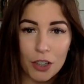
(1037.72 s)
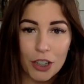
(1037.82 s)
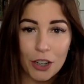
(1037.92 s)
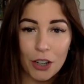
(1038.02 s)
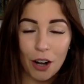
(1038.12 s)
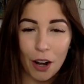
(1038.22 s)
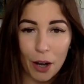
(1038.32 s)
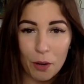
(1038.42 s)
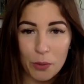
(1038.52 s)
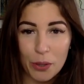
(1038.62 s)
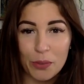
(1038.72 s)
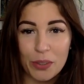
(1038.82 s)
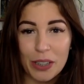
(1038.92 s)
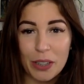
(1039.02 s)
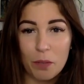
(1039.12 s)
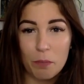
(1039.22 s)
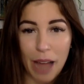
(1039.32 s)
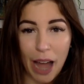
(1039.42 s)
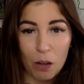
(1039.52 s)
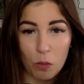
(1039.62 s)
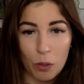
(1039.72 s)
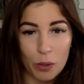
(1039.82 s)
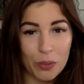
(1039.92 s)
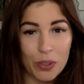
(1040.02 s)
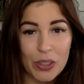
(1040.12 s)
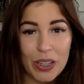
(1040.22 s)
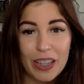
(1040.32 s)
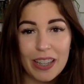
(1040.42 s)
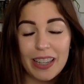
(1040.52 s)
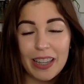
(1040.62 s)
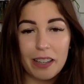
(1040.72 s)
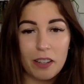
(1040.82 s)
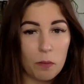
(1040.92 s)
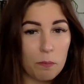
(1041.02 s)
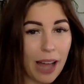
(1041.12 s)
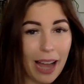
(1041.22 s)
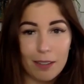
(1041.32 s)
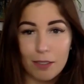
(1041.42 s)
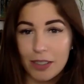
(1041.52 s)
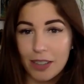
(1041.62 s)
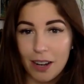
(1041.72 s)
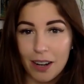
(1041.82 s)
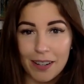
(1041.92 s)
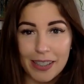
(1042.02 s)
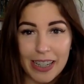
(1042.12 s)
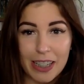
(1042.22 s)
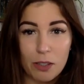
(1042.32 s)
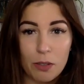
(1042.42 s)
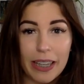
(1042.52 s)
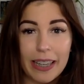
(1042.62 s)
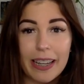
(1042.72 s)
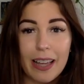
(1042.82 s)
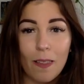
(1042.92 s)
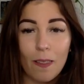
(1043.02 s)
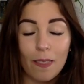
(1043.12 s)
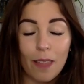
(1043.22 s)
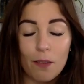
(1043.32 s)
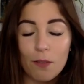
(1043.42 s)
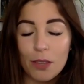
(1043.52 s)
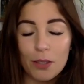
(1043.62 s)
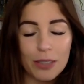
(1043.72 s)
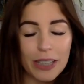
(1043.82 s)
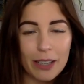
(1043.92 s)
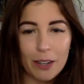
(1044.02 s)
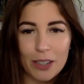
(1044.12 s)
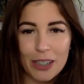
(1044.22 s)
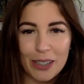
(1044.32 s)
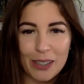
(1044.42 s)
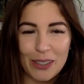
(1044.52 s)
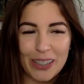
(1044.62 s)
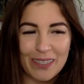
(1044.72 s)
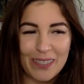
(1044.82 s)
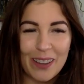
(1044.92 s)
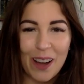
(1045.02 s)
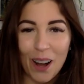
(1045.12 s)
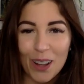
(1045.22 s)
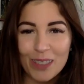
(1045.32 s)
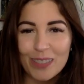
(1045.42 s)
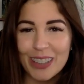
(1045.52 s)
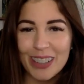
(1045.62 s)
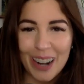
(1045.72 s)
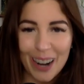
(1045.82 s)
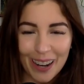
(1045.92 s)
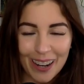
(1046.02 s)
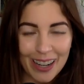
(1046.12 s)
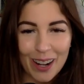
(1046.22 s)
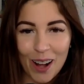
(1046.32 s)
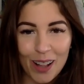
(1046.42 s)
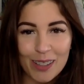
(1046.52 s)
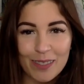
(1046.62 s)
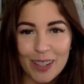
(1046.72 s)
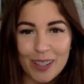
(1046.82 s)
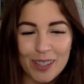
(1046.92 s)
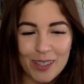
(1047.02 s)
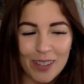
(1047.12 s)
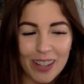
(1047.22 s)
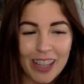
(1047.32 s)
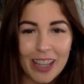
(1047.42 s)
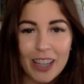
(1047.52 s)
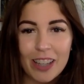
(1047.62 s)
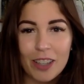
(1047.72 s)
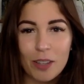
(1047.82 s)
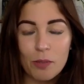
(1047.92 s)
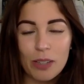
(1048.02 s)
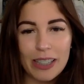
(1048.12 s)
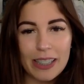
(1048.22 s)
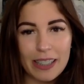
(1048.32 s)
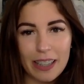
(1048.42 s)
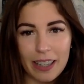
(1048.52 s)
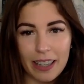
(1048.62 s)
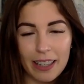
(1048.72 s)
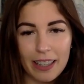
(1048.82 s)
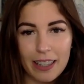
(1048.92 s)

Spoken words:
your heart wounds and your battle wounds and your battle scars, and you can love those inner children with all of your heart and all of your soul, you will see